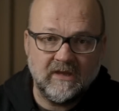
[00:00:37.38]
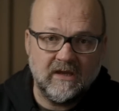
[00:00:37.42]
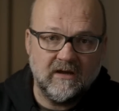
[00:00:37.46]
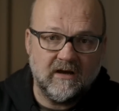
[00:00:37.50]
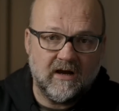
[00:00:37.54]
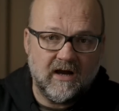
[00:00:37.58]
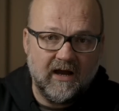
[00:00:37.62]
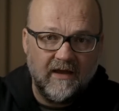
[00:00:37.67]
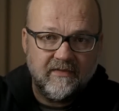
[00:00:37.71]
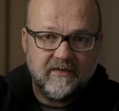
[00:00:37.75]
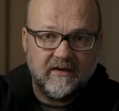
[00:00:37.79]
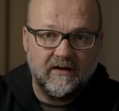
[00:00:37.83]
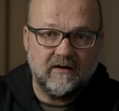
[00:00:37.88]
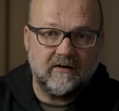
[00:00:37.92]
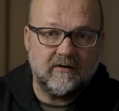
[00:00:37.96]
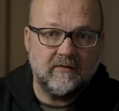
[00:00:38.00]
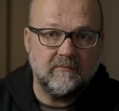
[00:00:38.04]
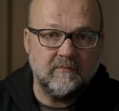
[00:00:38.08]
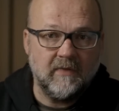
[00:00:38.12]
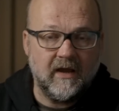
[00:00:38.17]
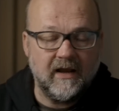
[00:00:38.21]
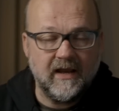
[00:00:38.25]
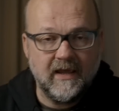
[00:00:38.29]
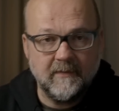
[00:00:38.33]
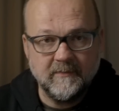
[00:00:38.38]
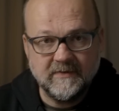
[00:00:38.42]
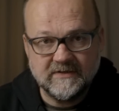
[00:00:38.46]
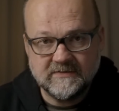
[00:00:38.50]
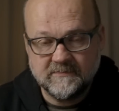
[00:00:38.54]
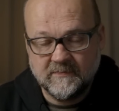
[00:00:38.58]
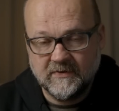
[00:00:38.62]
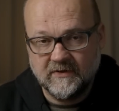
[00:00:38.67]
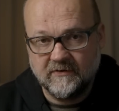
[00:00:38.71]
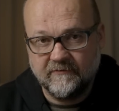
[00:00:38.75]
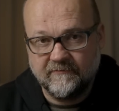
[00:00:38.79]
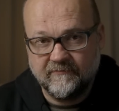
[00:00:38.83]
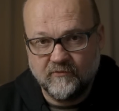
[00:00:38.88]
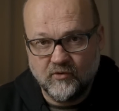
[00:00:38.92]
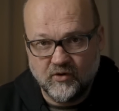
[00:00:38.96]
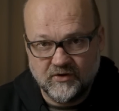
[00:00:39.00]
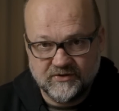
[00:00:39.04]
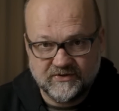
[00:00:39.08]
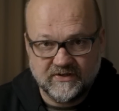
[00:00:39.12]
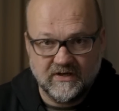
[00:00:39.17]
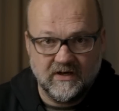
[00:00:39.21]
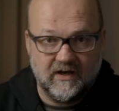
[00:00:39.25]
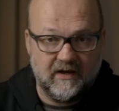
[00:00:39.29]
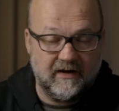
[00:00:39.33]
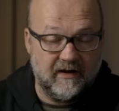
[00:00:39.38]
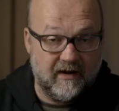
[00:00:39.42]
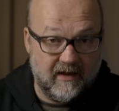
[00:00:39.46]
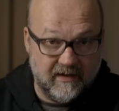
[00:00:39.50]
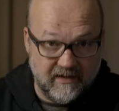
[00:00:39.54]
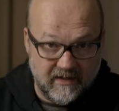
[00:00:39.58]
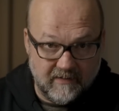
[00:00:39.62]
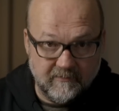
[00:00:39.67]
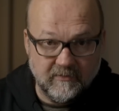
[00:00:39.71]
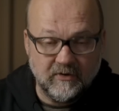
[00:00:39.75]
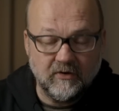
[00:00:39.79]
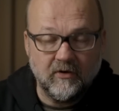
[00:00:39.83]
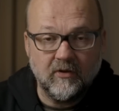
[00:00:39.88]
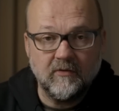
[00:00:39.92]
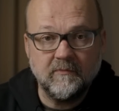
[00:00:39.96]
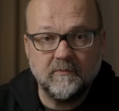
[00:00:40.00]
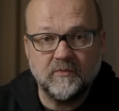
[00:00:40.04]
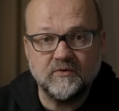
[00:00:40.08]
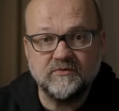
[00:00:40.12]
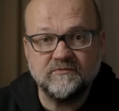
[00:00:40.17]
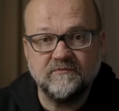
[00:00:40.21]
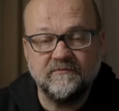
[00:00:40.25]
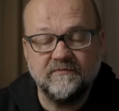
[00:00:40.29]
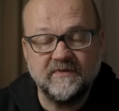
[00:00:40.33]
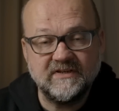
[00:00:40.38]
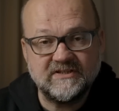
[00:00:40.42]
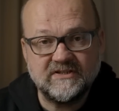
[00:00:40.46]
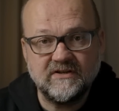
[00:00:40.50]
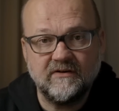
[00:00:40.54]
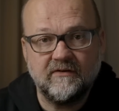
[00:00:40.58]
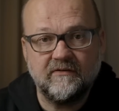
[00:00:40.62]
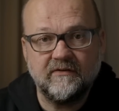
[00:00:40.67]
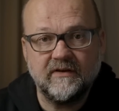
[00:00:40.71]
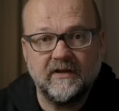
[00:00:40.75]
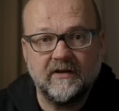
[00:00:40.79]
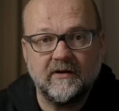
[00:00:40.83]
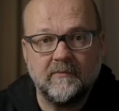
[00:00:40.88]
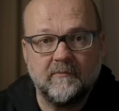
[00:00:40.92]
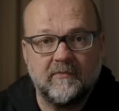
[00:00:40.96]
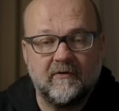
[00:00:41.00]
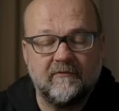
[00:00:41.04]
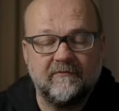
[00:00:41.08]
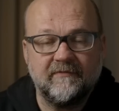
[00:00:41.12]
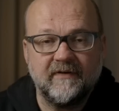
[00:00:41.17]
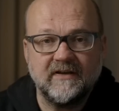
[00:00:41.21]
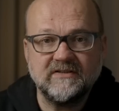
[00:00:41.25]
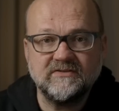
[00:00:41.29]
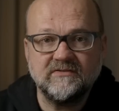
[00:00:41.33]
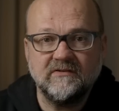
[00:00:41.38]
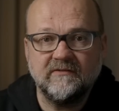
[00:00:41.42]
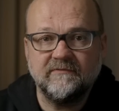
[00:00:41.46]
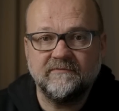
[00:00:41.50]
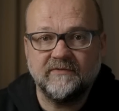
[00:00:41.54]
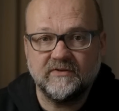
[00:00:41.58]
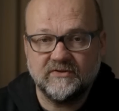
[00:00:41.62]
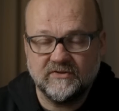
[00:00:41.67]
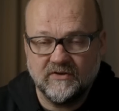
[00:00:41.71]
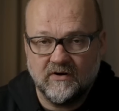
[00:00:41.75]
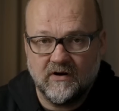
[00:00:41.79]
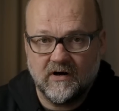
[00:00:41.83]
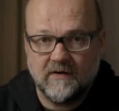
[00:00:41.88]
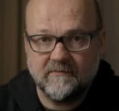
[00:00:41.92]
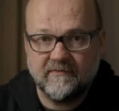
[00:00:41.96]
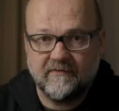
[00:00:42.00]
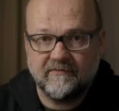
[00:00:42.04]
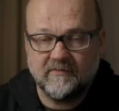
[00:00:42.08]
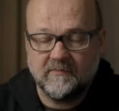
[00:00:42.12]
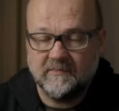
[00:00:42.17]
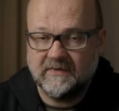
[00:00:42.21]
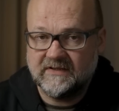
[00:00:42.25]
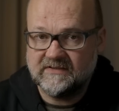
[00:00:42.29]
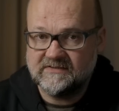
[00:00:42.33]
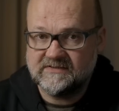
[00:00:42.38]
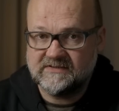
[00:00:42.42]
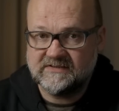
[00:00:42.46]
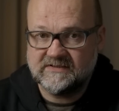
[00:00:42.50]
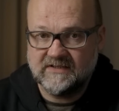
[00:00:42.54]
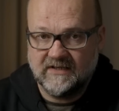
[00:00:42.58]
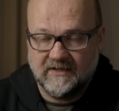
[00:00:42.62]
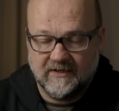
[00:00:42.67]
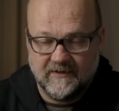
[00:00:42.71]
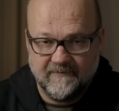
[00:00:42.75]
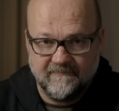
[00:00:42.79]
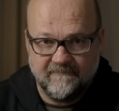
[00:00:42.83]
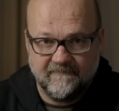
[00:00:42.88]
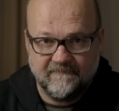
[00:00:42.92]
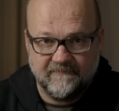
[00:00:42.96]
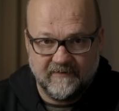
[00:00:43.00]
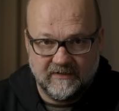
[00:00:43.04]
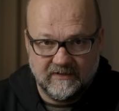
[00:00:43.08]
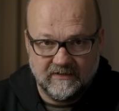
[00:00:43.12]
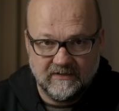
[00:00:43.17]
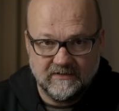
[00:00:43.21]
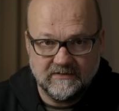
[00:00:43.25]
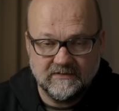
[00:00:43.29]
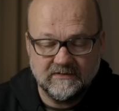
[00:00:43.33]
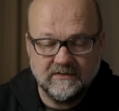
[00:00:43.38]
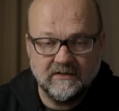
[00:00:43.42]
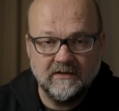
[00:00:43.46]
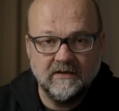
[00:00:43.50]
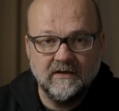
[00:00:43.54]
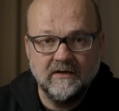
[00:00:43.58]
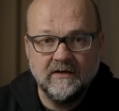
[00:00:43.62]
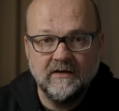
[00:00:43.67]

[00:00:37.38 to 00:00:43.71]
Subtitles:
Hi there, my name is Peter Forsgaard and I am an Olympus visionary and a professional photographer from Helsinki, Finland.